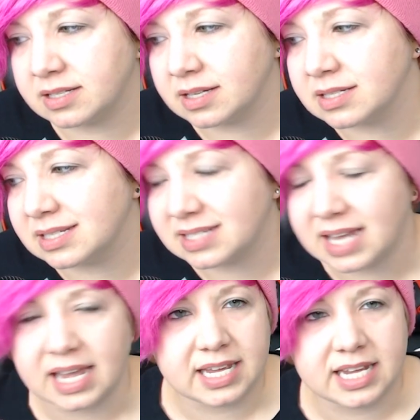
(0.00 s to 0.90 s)
It doesn't
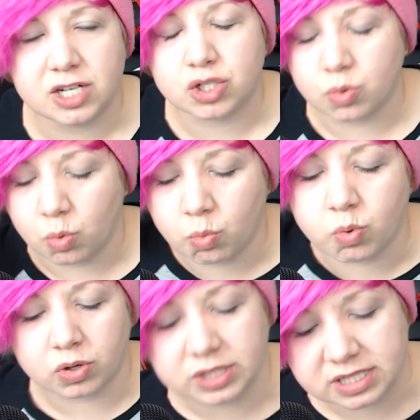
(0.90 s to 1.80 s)
say each
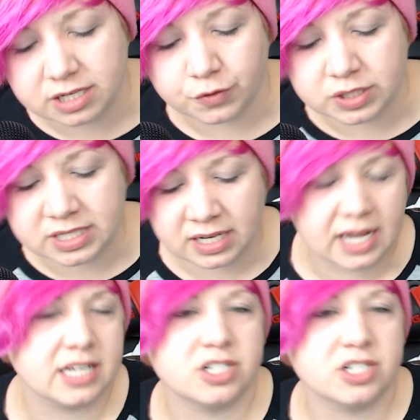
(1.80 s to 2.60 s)
world is a different Sentai.